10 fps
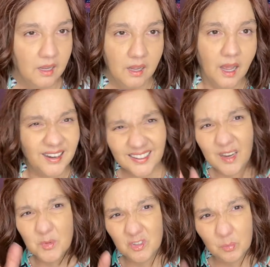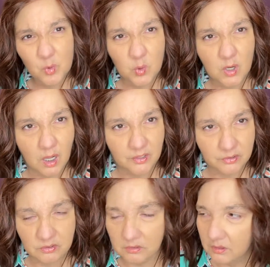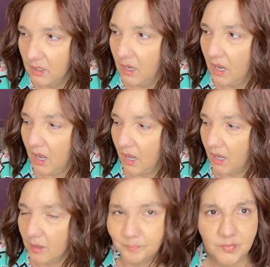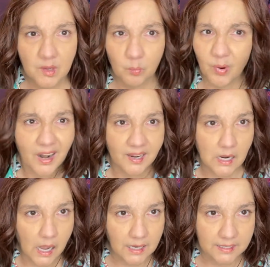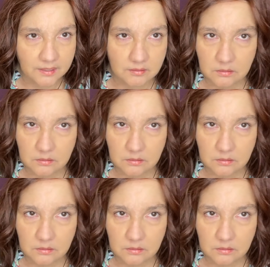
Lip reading: And it came in some cool colors. When I got it,